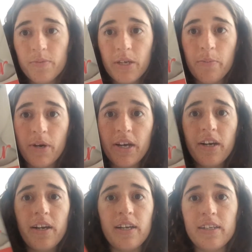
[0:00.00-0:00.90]
Tamar,
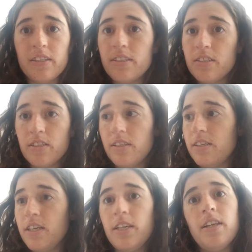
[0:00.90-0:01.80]
and this is
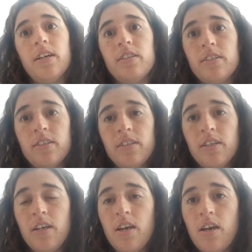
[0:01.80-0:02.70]
in Dutch.
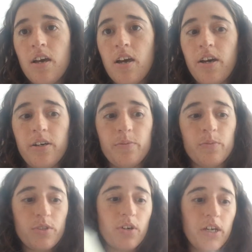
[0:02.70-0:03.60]

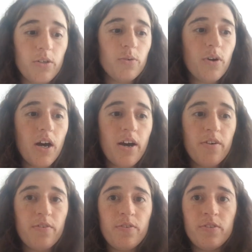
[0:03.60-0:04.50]
So I do
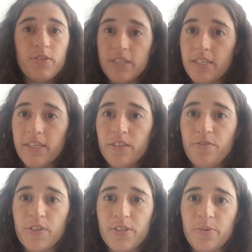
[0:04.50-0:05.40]
have translated
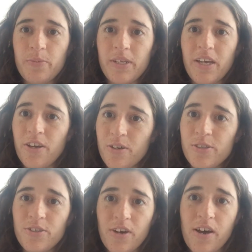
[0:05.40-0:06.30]
fiction, but I
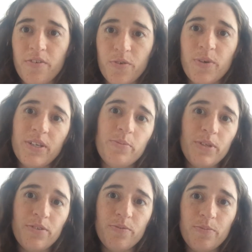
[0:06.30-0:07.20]
also have quite a
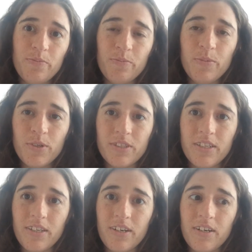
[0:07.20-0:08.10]
bit of books
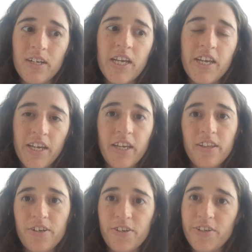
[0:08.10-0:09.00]
that are
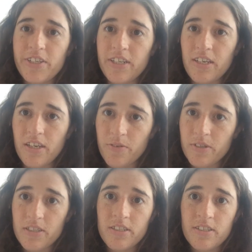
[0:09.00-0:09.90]
in their original
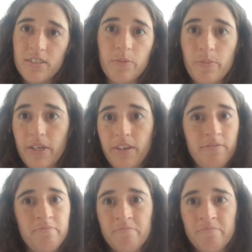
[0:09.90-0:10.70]
language, simply